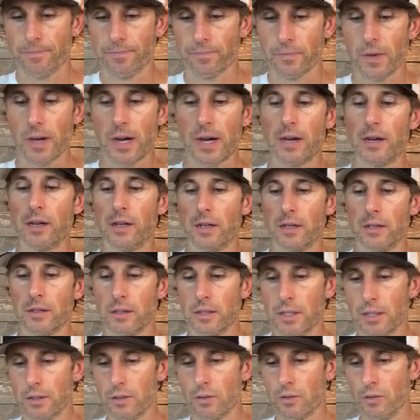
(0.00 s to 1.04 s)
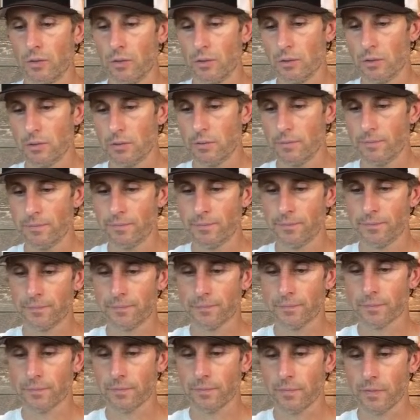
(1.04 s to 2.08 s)
Ireland, that's cool.
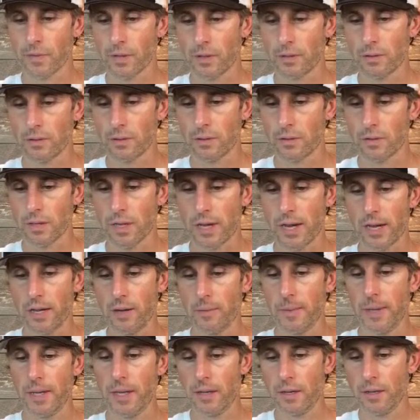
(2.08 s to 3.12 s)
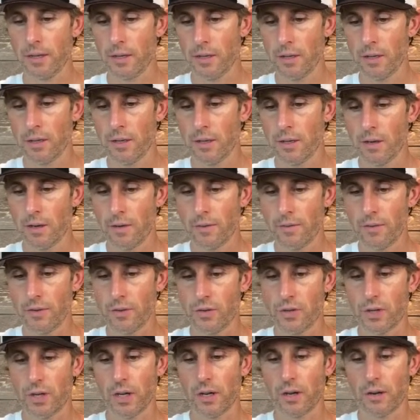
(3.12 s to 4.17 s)
So there's a high demand for the
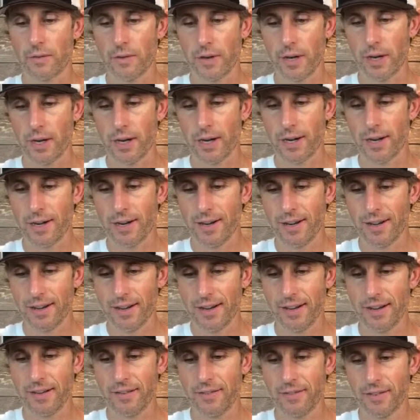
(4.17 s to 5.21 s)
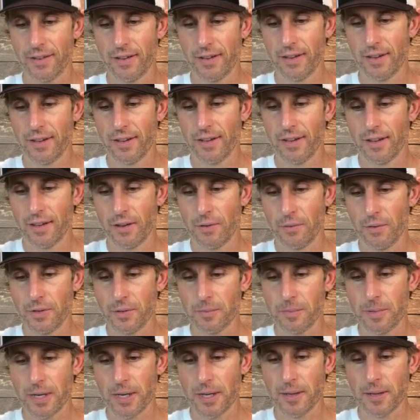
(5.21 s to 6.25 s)
drink over here, and I went to
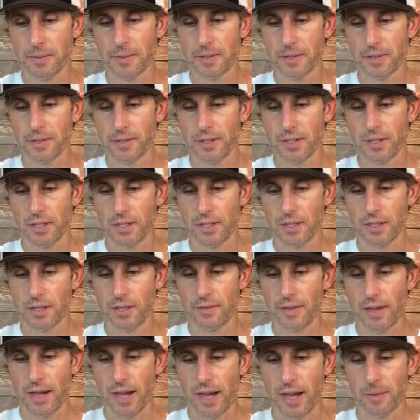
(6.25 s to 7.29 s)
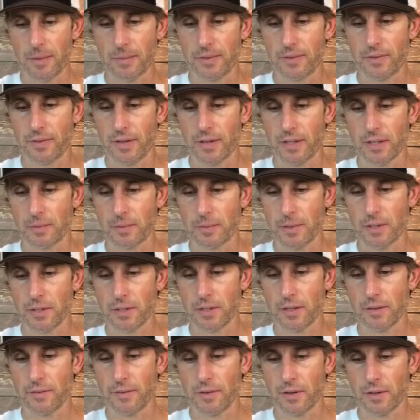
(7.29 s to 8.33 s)
pubs and just love the atmosphere,
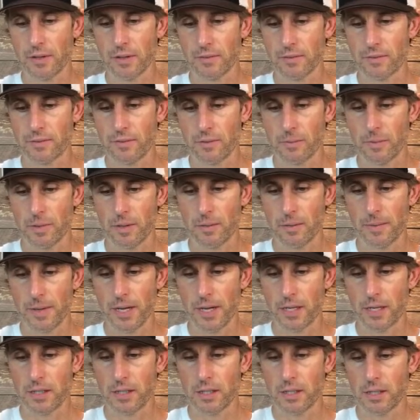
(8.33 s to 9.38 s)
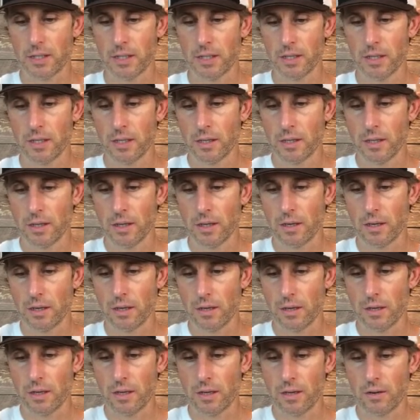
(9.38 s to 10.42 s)
especially if there's a football match
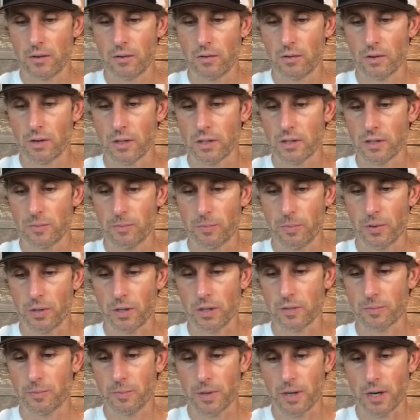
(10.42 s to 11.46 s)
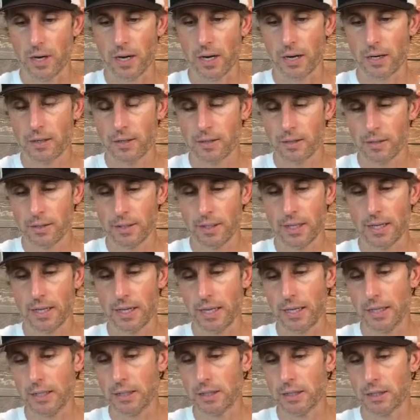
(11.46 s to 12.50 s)
on or a sports bar.
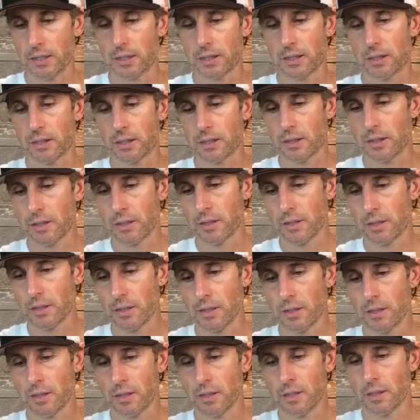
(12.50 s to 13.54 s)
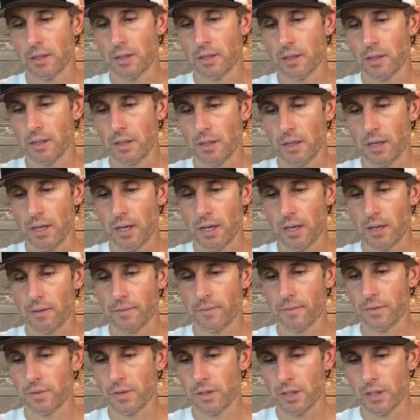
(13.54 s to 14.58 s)
Nice. Hell yeah.
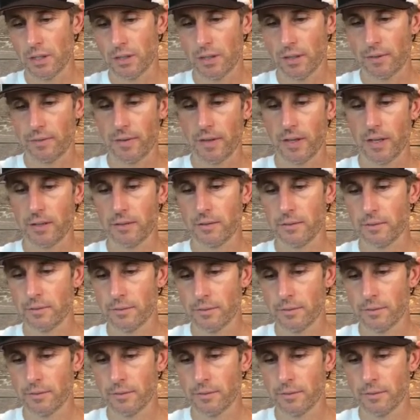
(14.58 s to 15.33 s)
Celtic fan?